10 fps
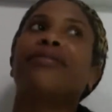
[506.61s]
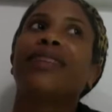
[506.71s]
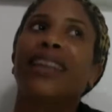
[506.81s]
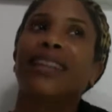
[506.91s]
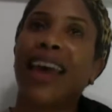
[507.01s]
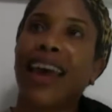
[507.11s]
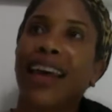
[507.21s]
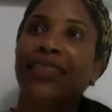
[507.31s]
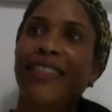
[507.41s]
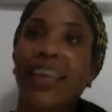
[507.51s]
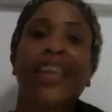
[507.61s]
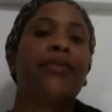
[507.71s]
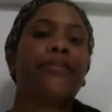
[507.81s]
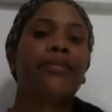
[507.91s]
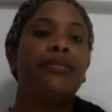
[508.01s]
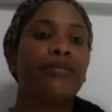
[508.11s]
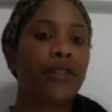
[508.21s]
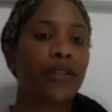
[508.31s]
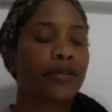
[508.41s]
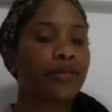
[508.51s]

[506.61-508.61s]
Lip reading: in that theme, where